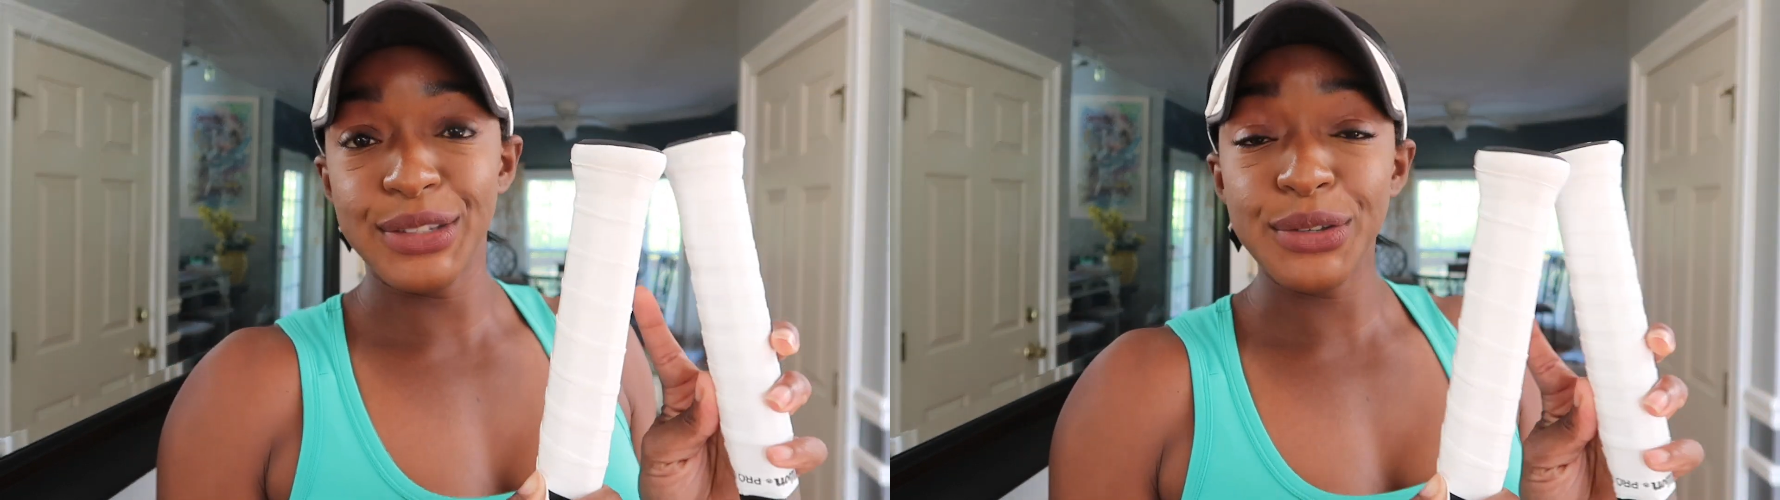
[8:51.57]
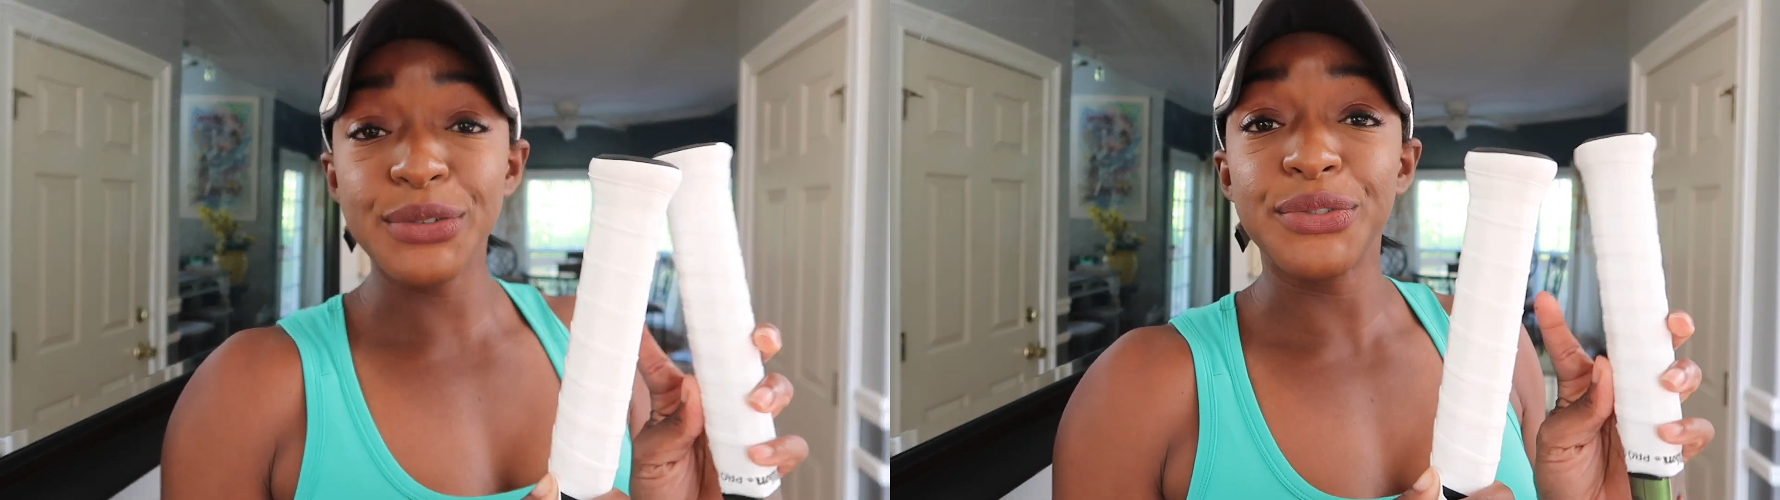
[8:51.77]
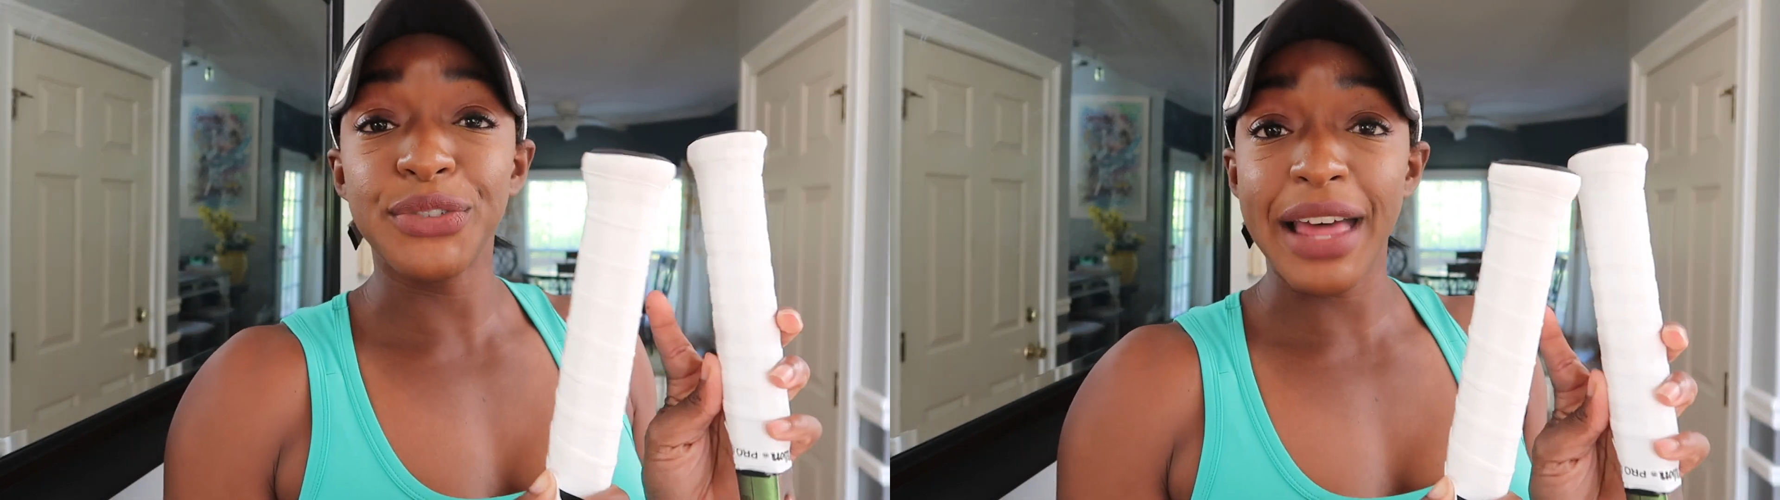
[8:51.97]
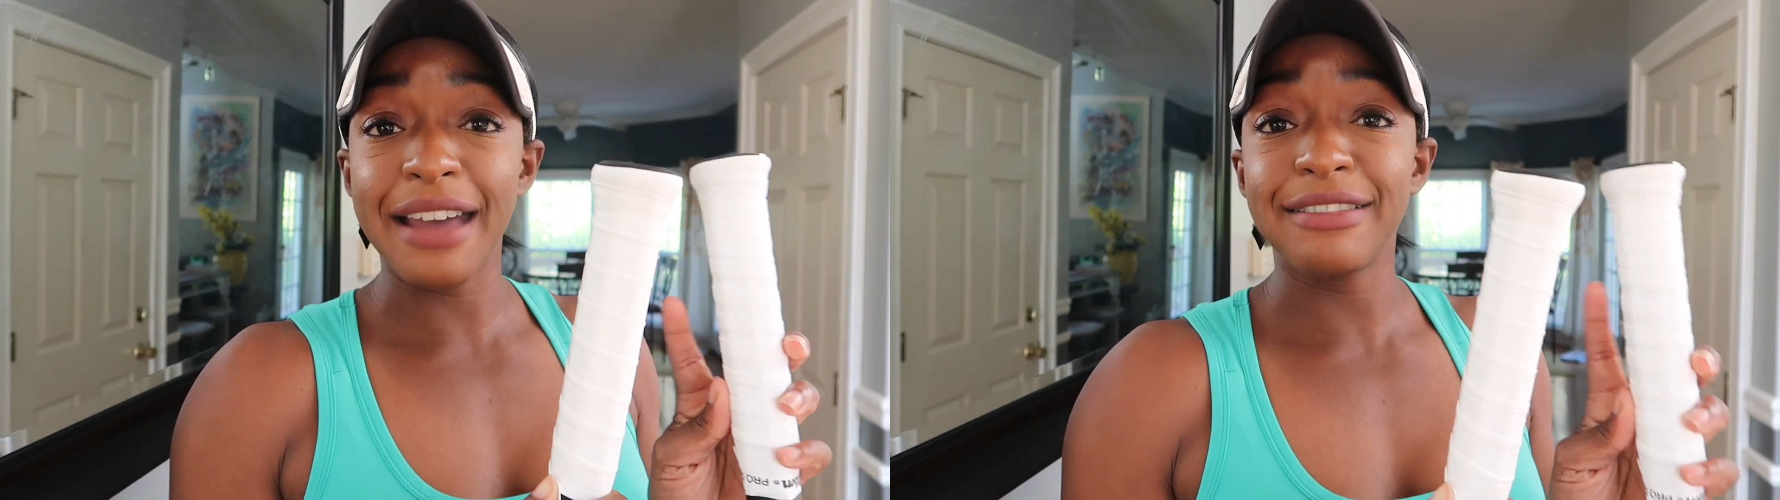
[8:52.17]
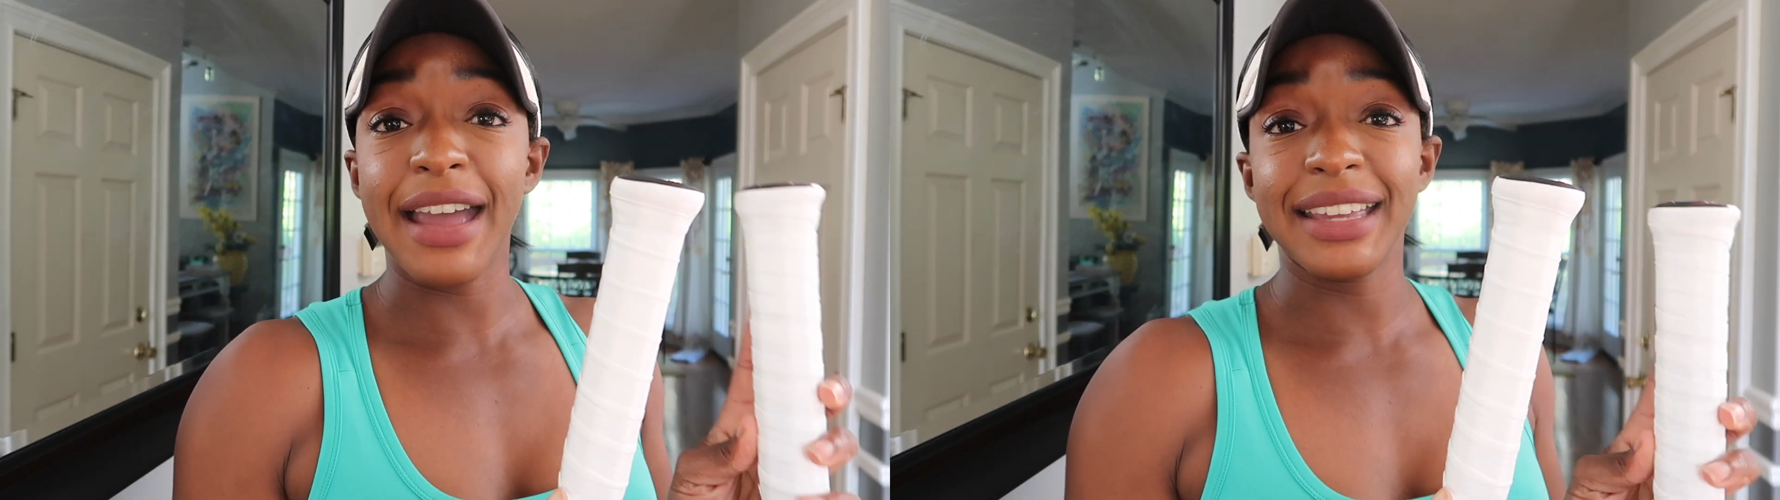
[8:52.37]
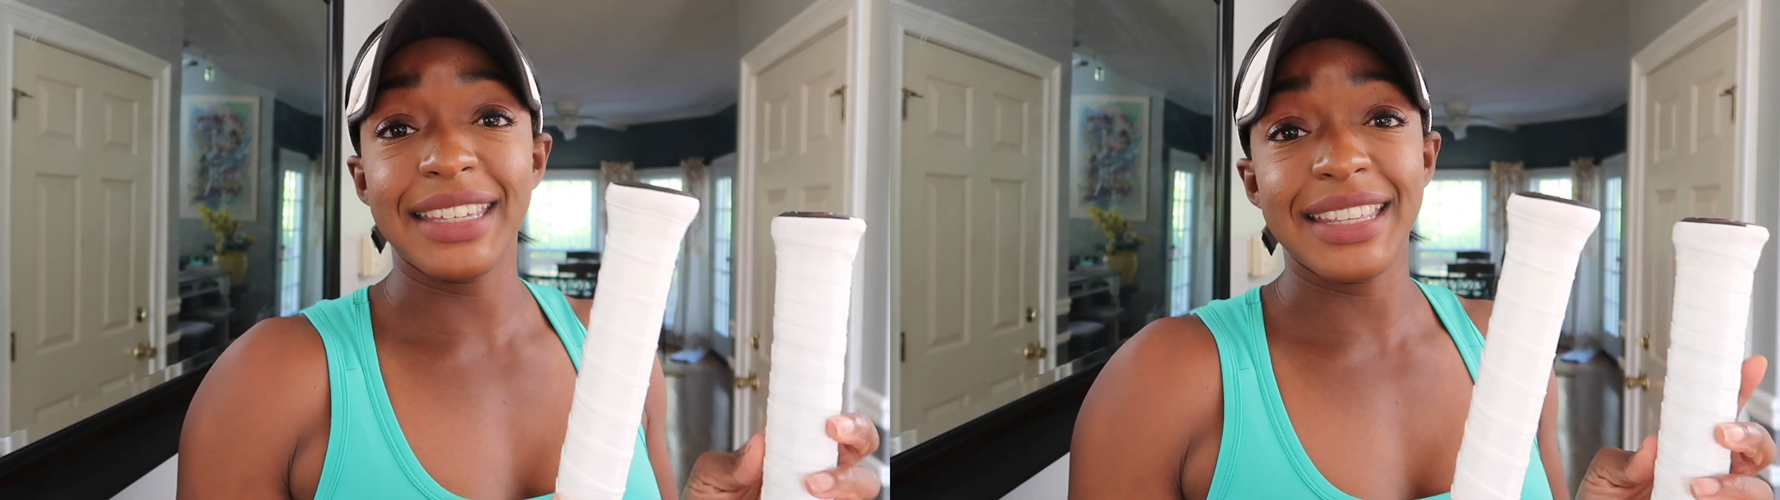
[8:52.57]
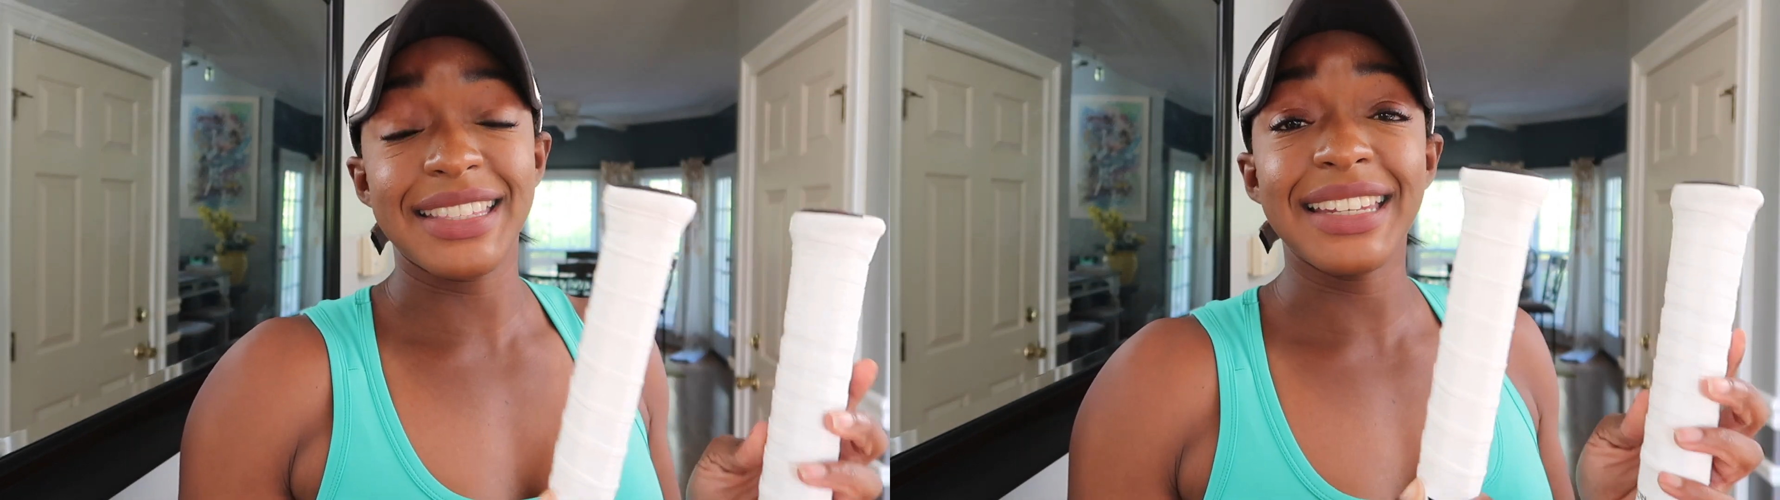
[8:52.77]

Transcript: 2 flat rackets.